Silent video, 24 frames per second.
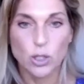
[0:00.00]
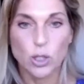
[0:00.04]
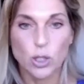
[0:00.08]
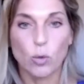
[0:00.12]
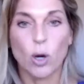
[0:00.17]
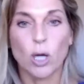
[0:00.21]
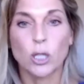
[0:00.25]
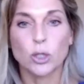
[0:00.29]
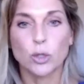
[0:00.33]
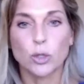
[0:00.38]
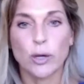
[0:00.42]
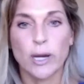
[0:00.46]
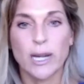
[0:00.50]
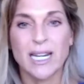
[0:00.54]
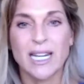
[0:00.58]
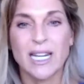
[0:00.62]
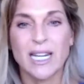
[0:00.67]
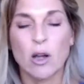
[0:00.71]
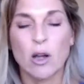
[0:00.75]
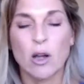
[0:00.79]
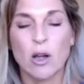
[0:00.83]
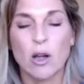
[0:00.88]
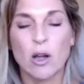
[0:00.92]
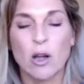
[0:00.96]
So our
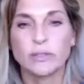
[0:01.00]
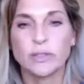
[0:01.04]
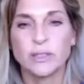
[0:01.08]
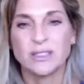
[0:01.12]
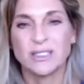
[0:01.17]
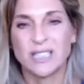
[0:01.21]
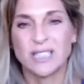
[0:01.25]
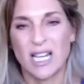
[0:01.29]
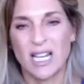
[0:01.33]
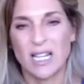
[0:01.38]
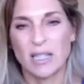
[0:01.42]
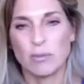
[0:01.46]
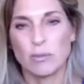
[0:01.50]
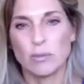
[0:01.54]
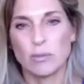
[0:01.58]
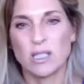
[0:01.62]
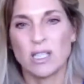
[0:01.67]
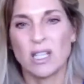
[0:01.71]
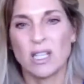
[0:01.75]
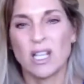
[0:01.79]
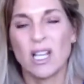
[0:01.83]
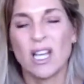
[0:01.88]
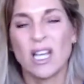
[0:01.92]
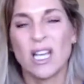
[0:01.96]
training
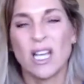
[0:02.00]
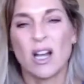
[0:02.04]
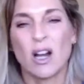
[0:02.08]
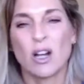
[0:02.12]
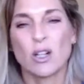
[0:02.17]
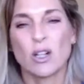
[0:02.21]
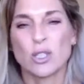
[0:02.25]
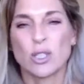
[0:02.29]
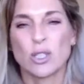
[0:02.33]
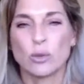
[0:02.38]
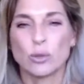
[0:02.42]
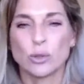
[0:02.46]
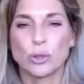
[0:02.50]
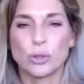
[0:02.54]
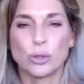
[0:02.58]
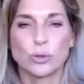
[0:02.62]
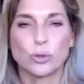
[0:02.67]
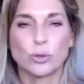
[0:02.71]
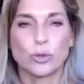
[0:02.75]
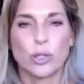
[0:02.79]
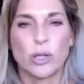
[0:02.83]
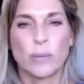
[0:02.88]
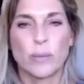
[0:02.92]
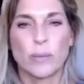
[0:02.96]
oftentimes our
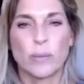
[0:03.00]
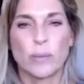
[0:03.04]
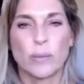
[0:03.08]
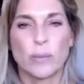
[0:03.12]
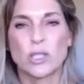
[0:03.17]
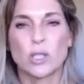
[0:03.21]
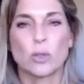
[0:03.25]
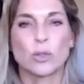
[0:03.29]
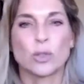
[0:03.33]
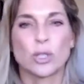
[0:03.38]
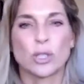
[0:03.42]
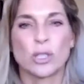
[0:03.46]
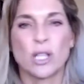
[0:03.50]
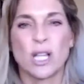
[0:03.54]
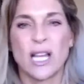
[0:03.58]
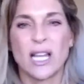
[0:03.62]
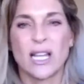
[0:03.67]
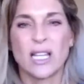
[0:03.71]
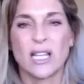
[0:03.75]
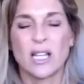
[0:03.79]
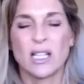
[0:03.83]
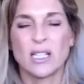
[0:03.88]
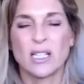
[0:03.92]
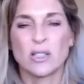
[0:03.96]
social trip is
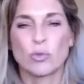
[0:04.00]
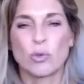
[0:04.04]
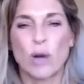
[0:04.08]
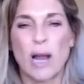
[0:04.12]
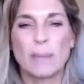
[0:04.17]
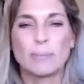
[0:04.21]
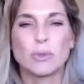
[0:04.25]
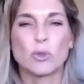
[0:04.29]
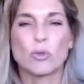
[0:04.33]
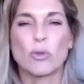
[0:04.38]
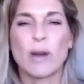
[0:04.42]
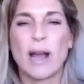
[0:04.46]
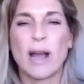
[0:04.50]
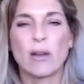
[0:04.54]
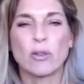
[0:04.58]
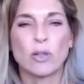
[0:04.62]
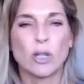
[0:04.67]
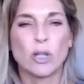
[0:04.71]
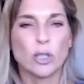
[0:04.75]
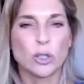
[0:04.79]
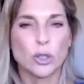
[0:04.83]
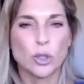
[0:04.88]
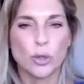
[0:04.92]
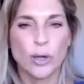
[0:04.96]
socialized is wrapped around
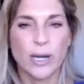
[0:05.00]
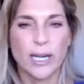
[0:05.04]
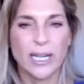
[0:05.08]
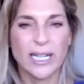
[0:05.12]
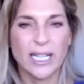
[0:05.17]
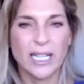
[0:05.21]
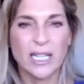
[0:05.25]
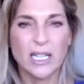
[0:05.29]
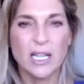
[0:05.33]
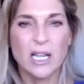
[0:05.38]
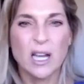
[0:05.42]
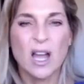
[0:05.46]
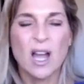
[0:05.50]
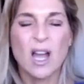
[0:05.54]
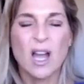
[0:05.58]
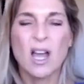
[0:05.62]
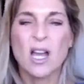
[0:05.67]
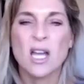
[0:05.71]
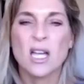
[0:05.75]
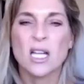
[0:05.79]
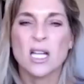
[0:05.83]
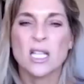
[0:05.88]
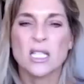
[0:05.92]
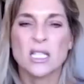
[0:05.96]
our training
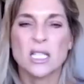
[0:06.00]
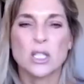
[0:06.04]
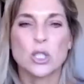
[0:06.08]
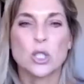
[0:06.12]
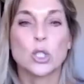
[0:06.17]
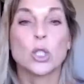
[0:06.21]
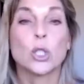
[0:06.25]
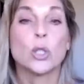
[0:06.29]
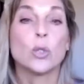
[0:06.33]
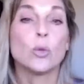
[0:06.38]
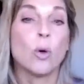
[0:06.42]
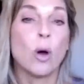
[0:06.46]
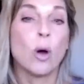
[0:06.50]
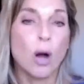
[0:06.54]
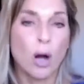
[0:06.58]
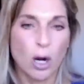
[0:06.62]
because it's too mm-hmm.